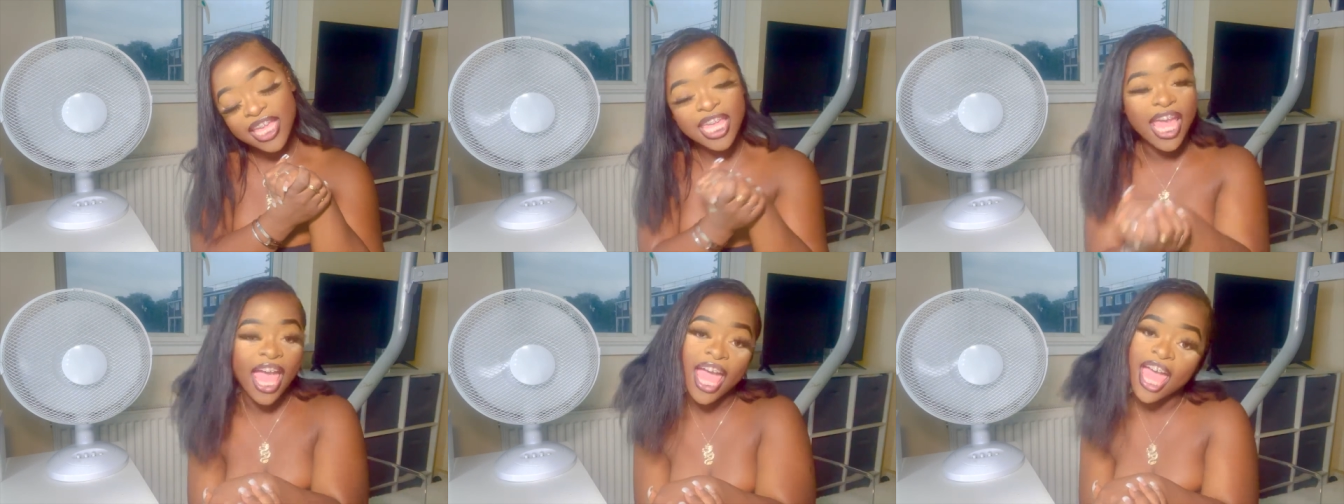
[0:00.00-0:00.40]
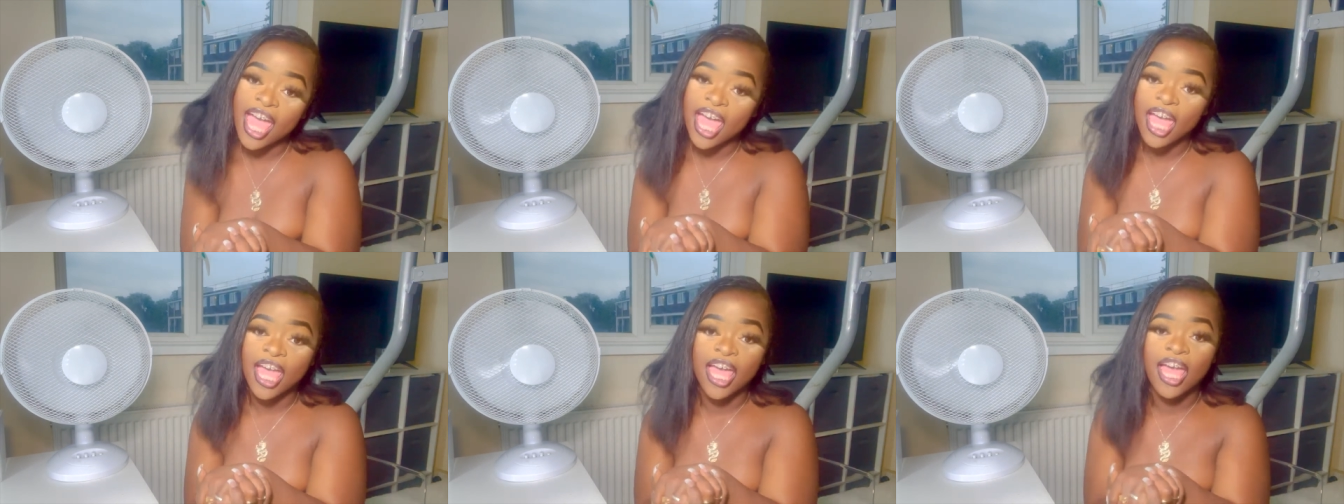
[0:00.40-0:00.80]
yeah
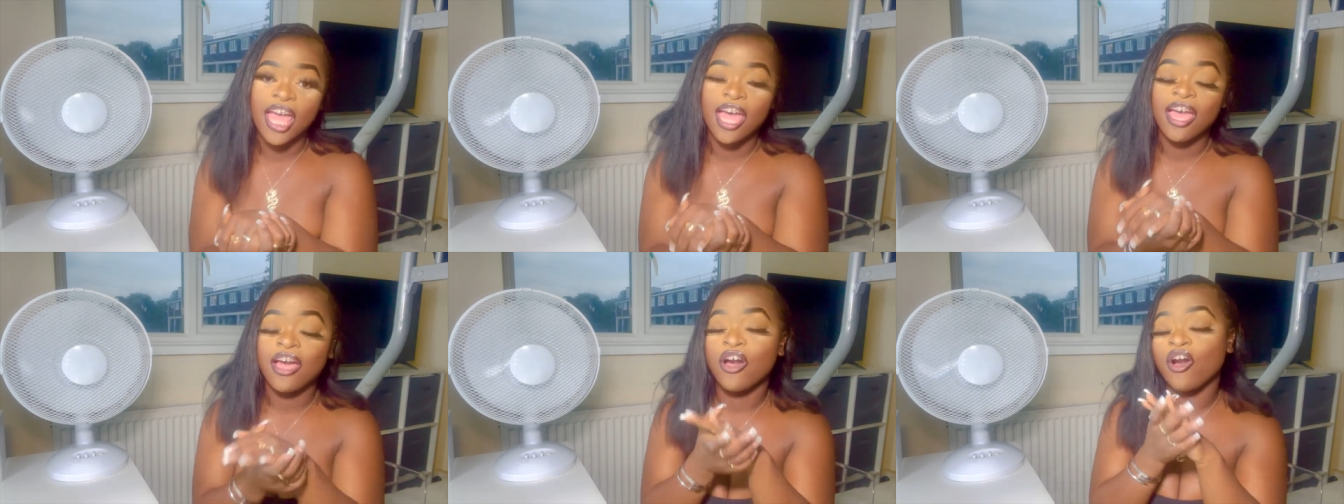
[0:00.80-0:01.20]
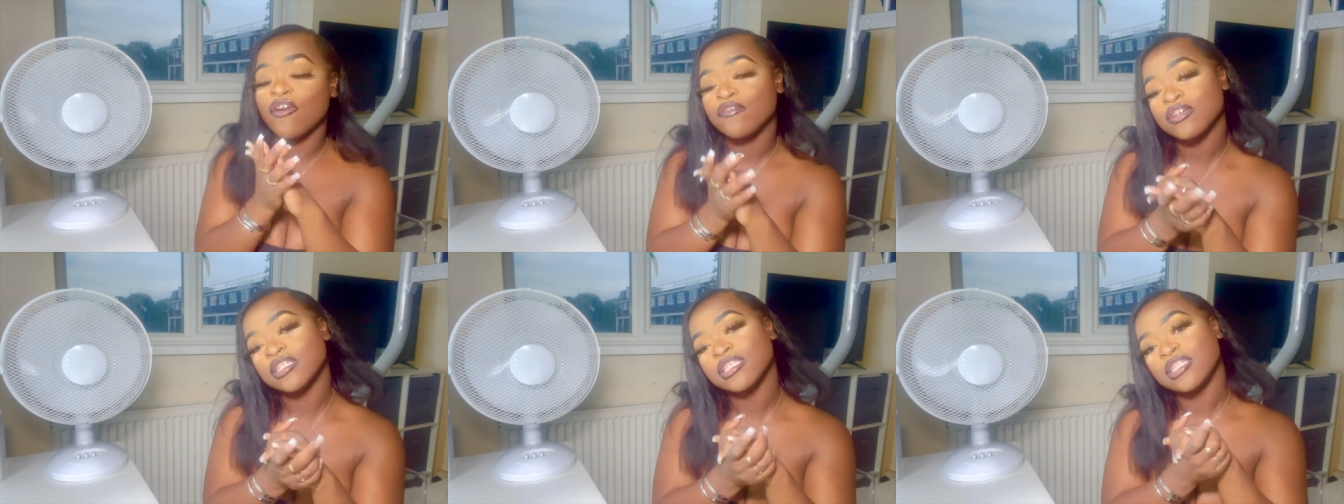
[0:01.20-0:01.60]

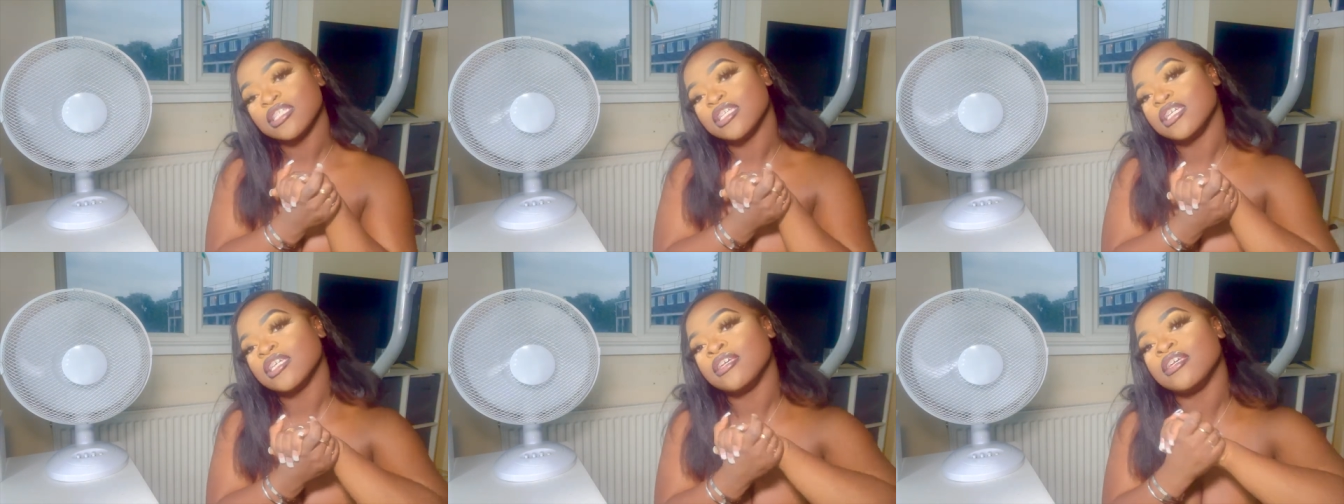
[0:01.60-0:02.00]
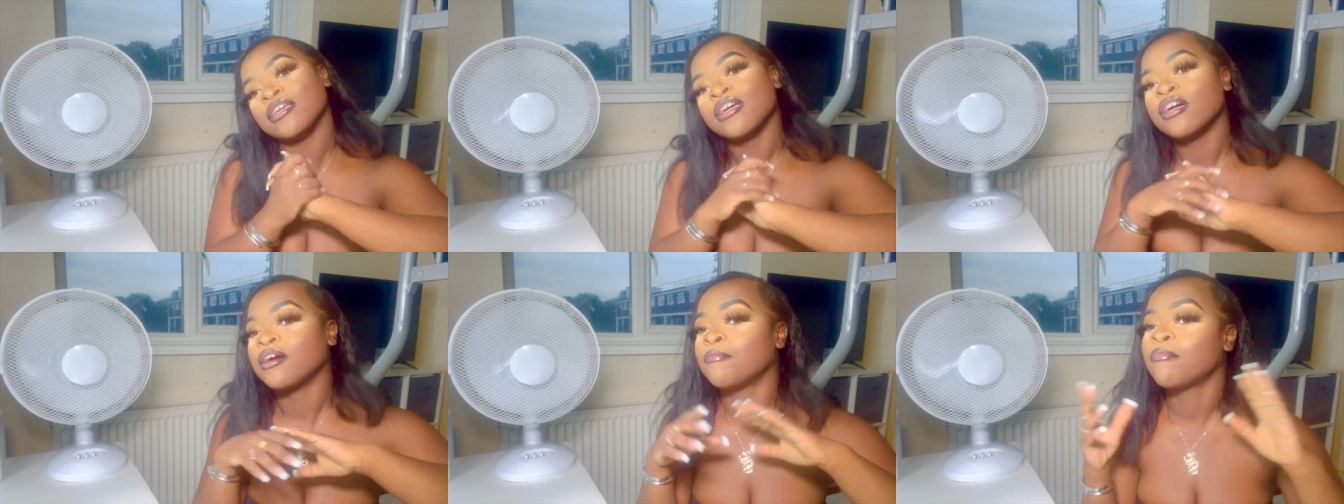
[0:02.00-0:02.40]
obviously
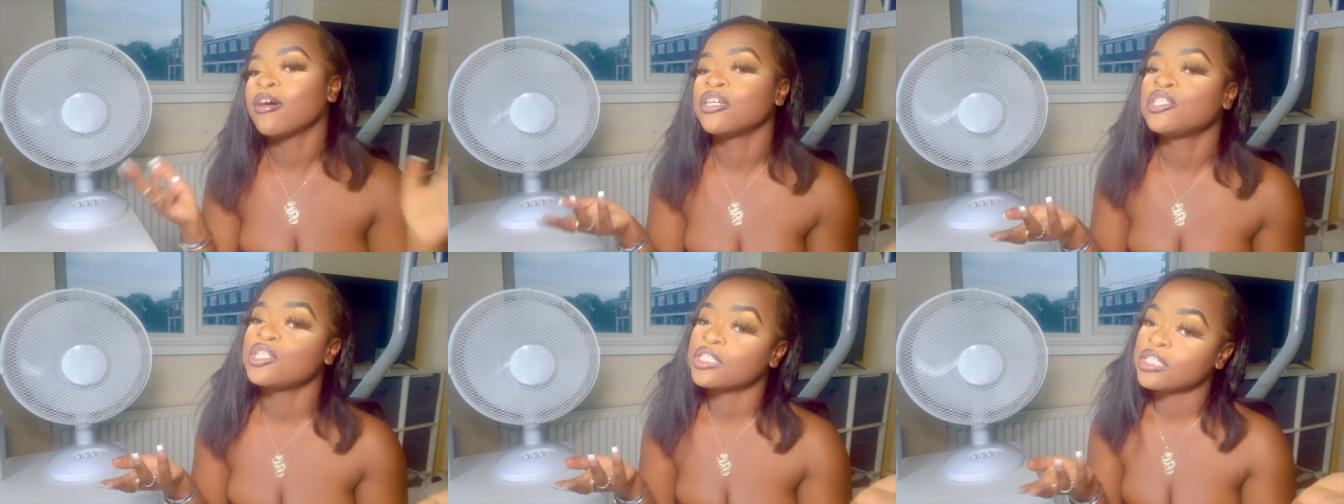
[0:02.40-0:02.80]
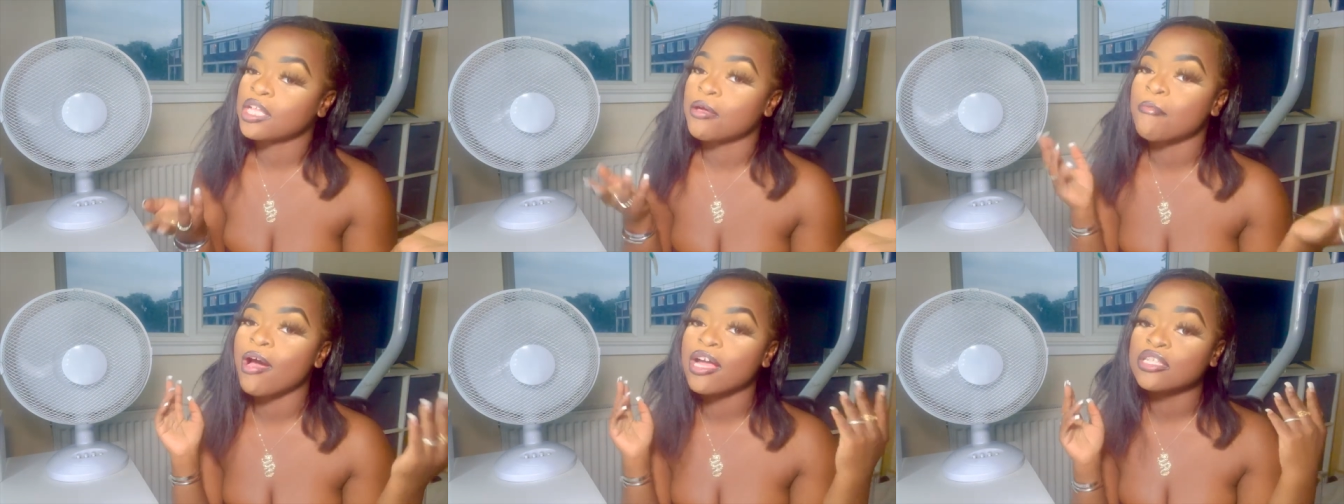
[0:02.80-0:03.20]
purchase
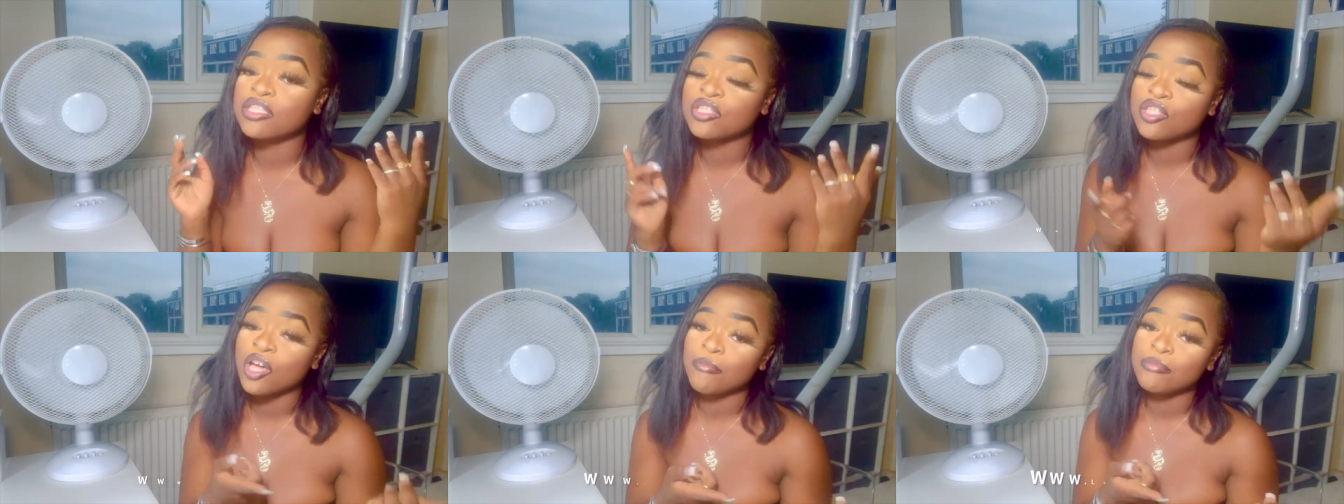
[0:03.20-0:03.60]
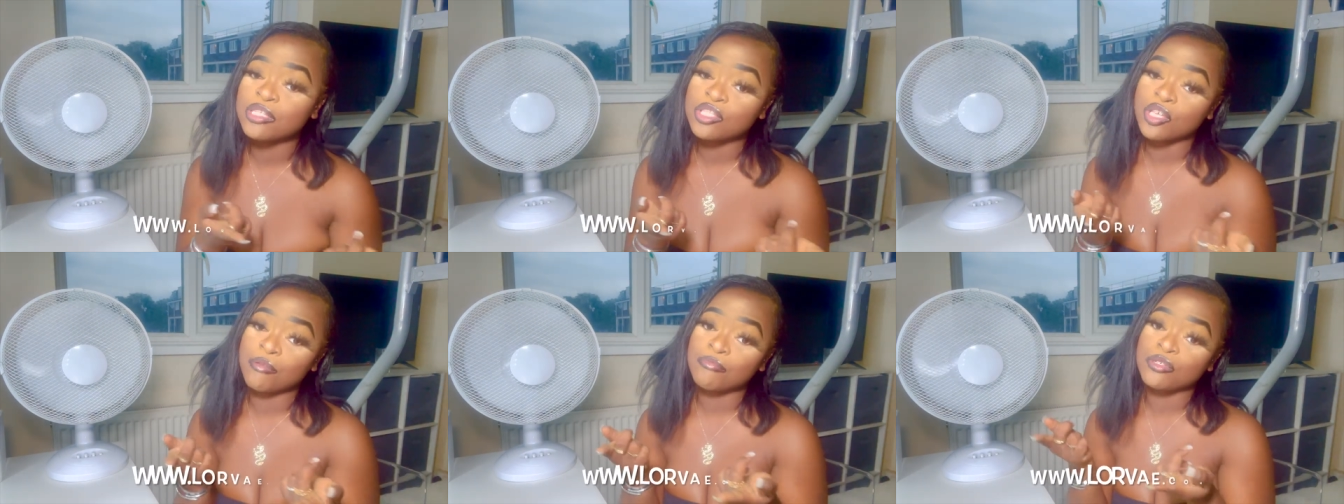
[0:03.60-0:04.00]
them at
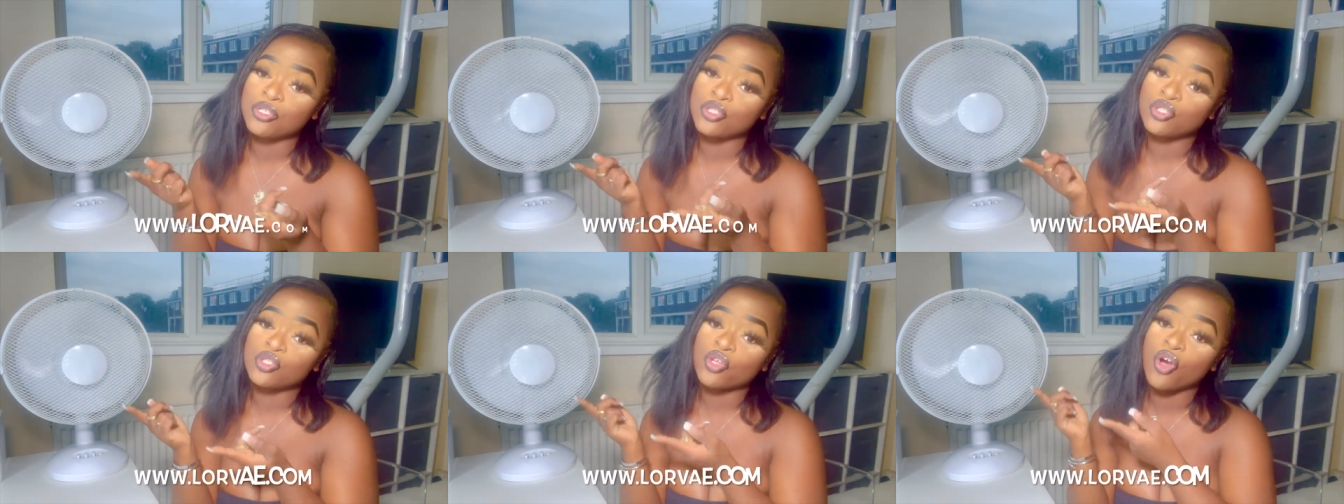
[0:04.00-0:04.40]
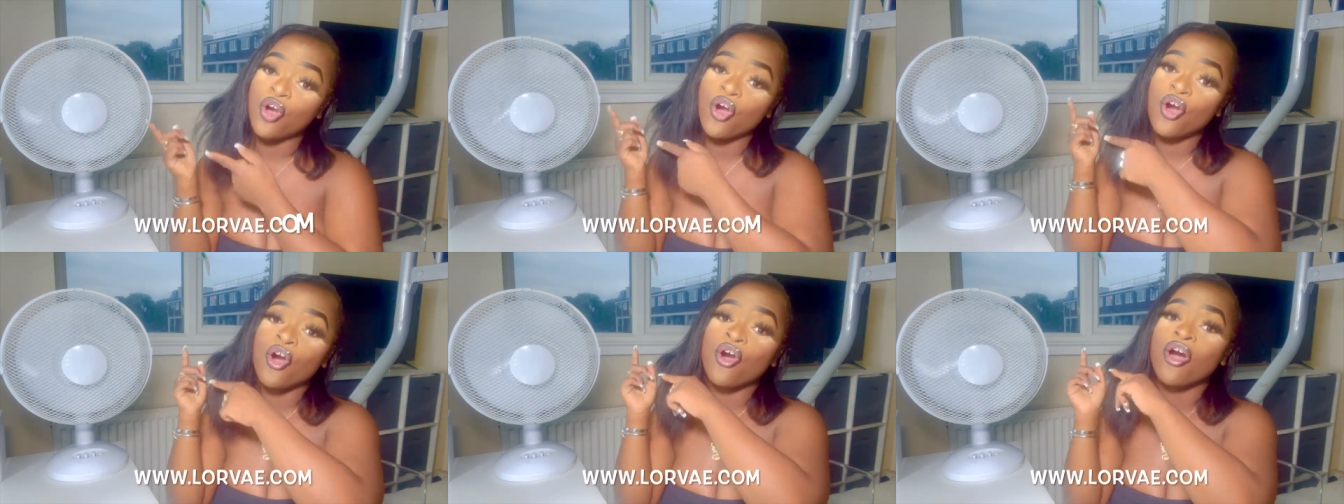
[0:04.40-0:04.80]

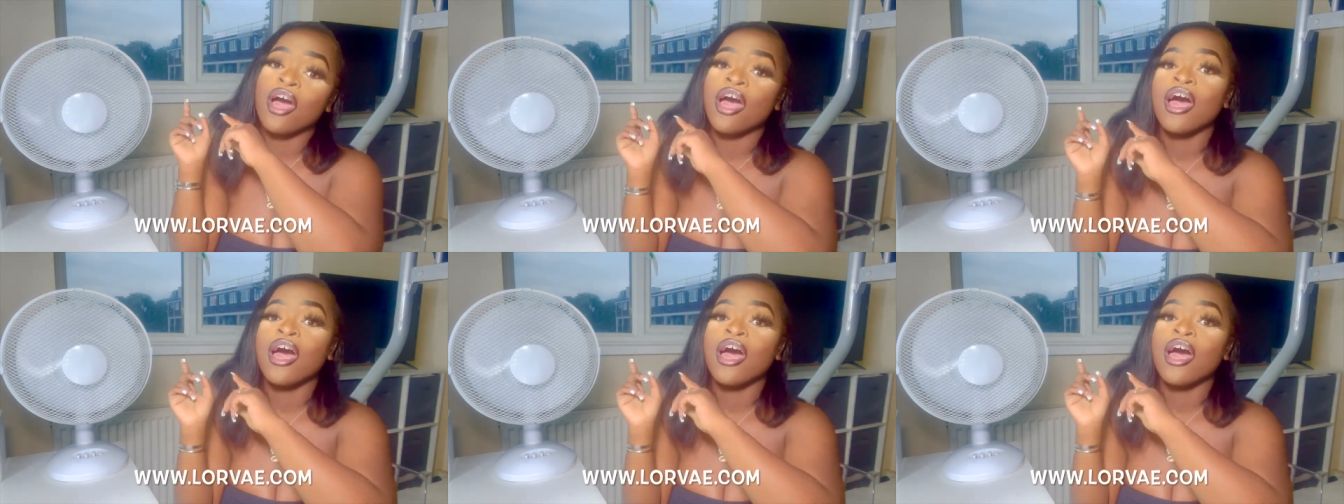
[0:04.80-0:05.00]
www.velvet.com